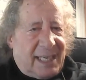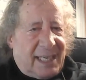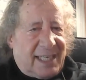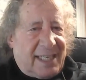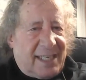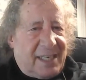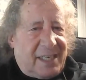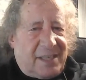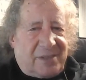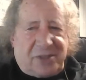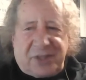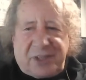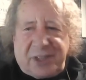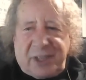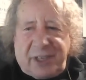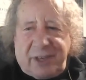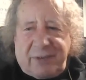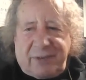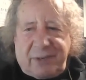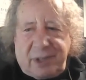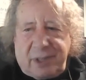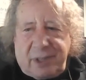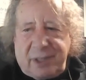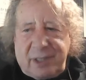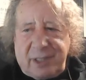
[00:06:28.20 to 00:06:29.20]
And he
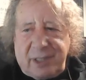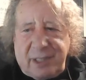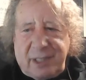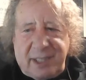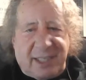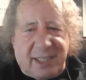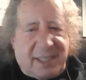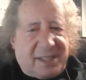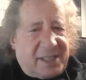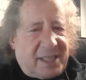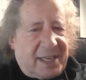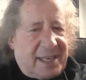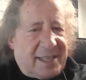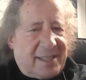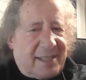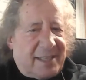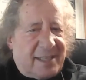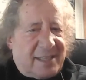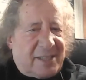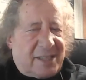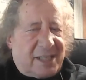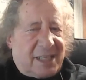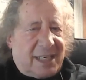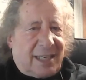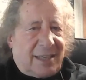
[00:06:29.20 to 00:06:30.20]
discovered that it
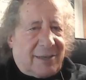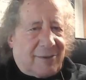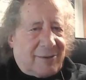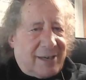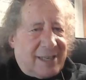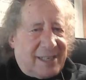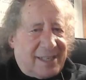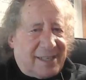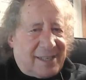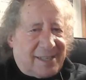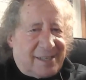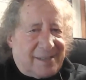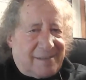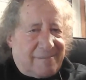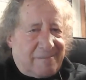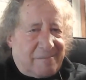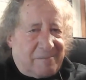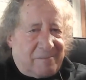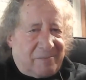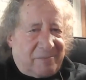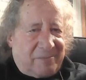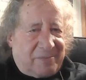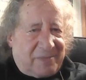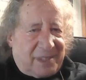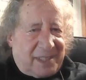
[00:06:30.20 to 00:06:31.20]
accelerates,
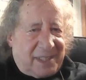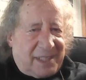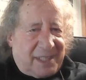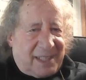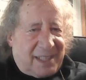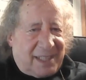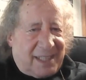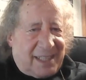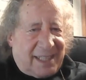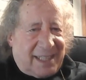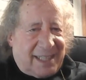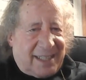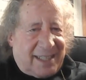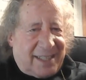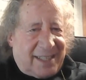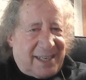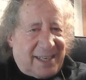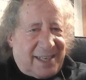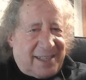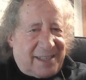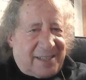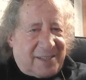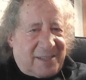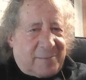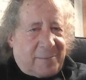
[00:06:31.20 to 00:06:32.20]
and
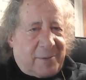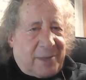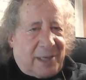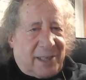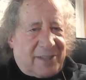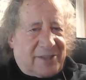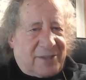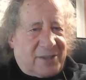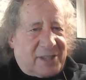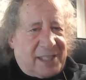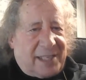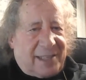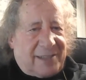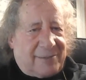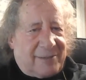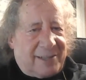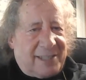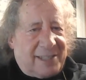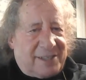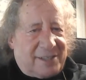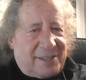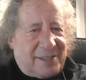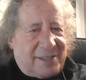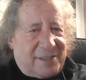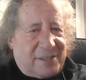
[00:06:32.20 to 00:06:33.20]
that it
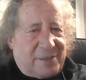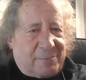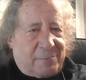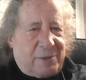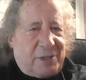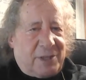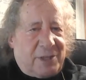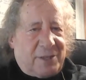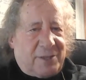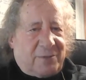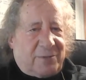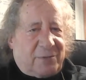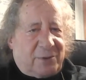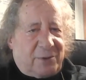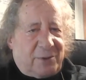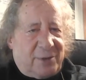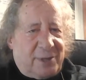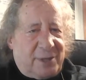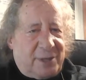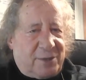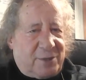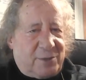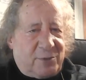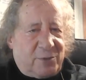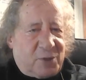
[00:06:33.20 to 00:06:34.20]
accelerates at a speed of
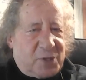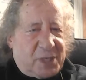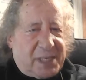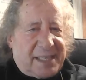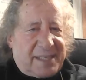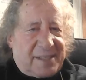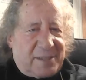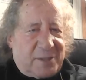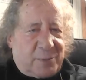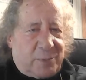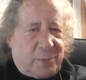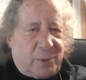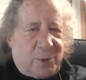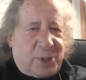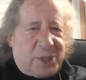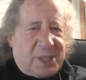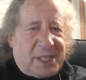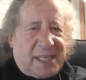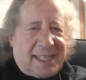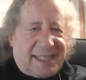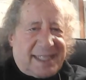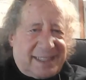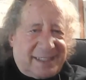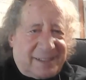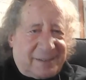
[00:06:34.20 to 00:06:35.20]
32 seconds per
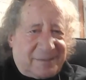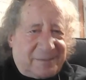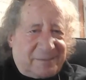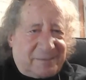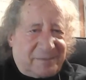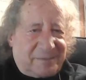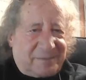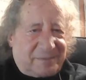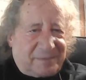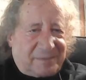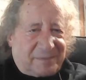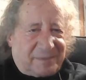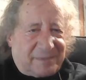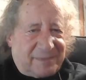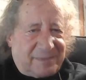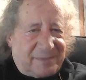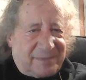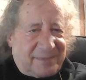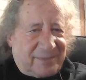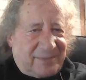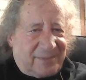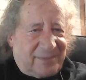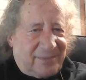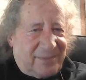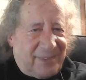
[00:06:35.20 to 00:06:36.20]
second.
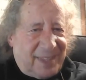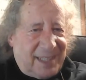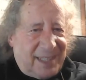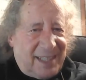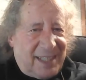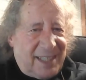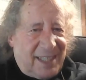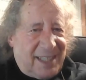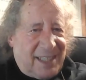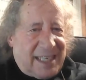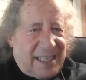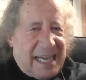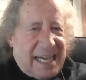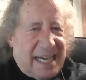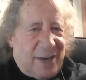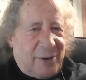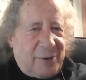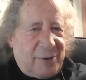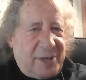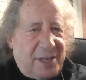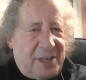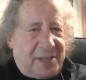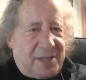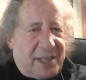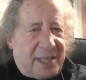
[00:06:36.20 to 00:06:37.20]

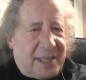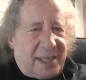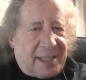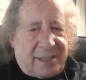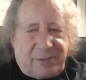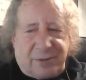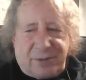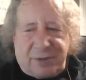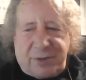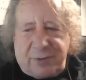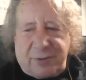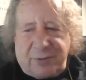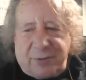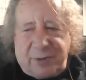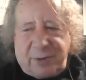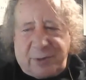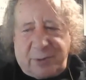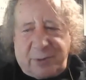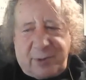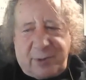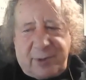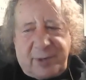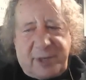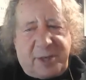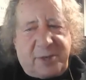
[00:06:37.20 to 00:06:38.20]
How he got to the
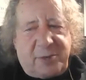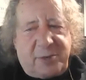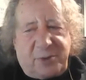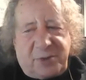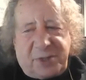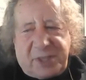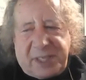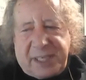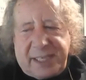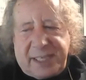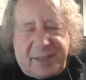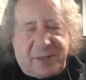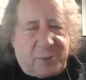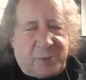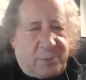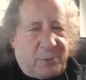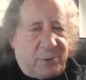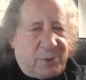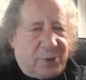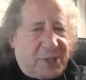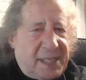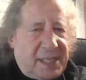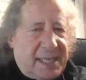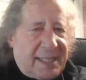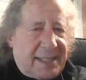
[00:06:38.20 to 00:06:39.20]
32 seconds
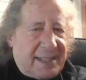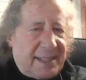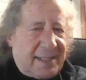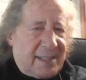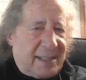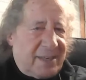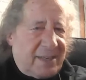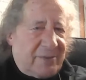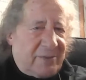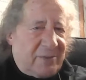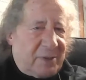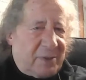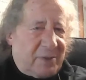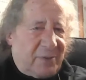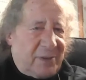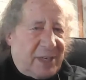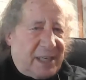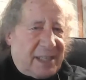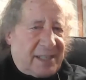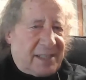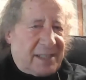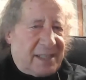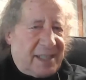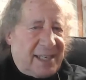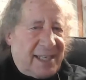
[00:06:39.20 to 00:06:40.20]
per second, given the
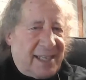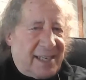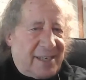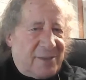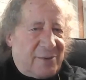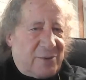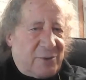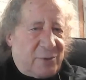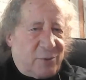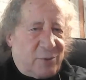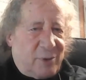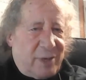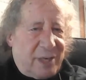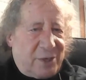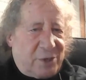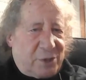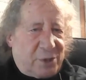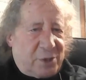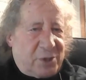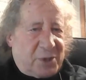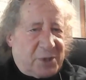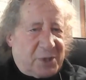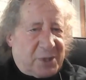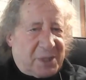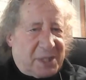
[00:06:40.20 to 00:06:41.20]
fact that they had no
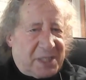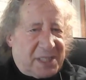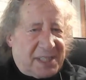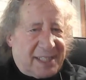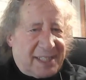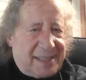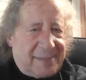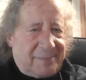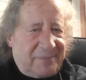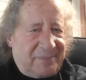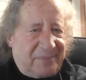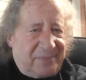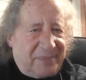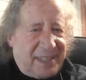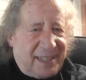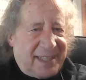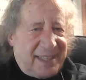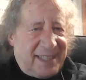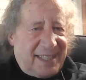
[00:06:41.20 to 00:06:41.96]
equations at the time,